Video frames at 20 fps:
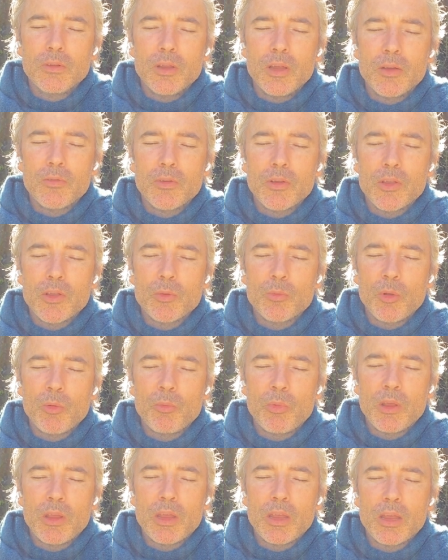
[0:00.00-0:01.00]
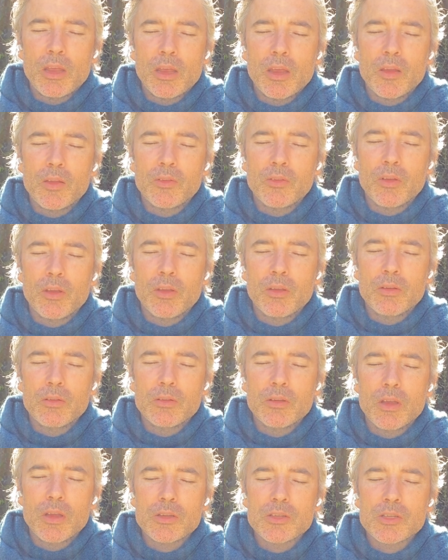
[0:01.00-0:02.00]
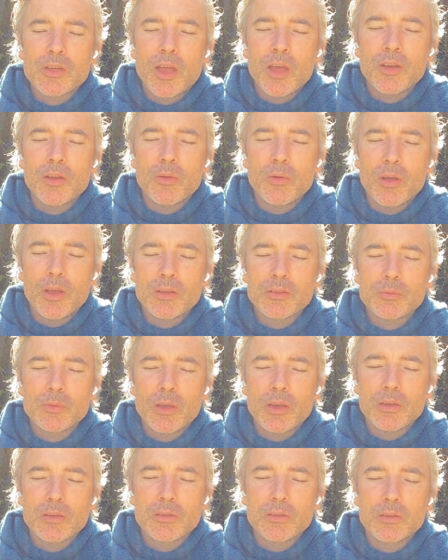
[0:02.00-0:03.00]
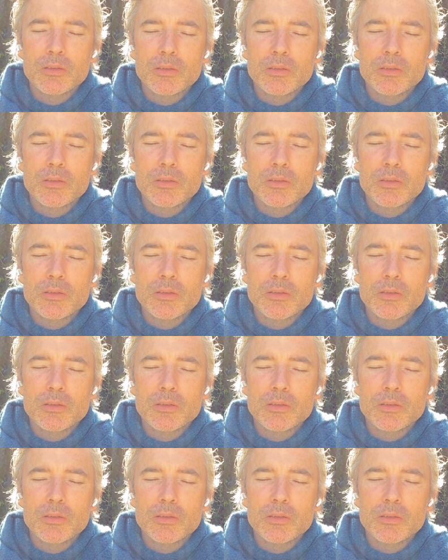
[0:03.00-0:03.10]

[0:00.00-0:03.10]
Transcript: every human being has a shadow aspect.